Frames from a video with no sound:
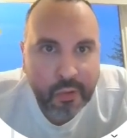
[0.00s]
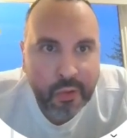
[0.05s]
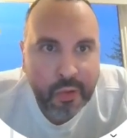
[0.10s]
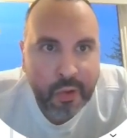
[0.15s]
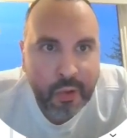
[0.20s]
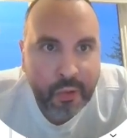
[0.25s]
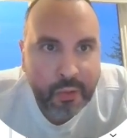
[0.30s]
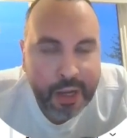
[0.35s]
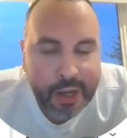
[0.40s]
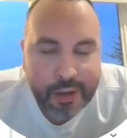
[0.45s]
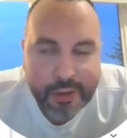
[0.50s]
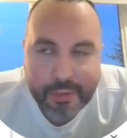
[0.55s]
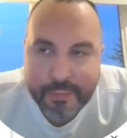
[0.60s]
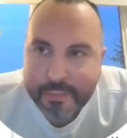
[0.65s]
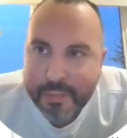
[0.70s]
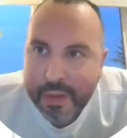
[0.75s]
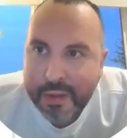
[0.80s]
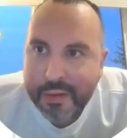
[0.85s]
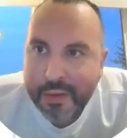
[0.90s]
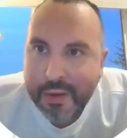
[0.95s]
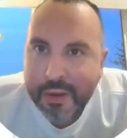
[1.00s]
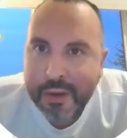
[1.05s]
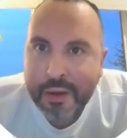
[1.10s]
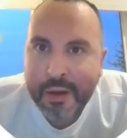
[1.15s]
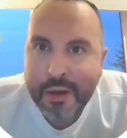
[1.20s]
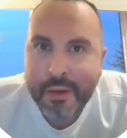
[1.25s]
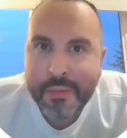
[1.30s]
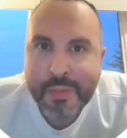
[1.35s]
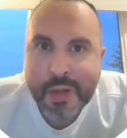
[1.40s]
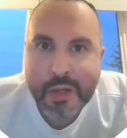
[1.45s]
Okay.
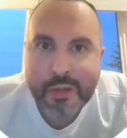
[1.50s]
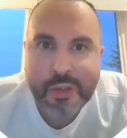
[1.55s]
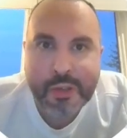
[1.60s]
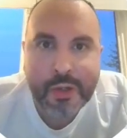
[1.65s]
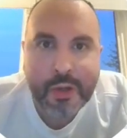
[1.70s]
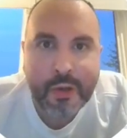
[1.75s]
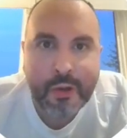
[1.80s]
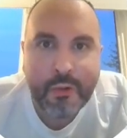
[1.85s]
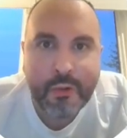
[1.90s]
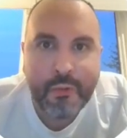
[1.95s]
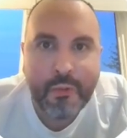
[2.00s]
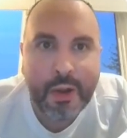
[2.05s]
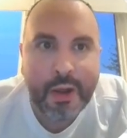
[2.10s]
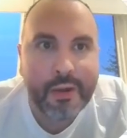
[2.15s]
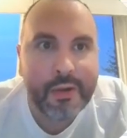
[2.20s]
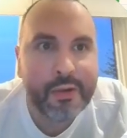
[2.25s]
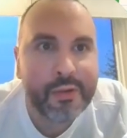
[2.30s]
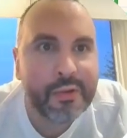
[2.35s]
So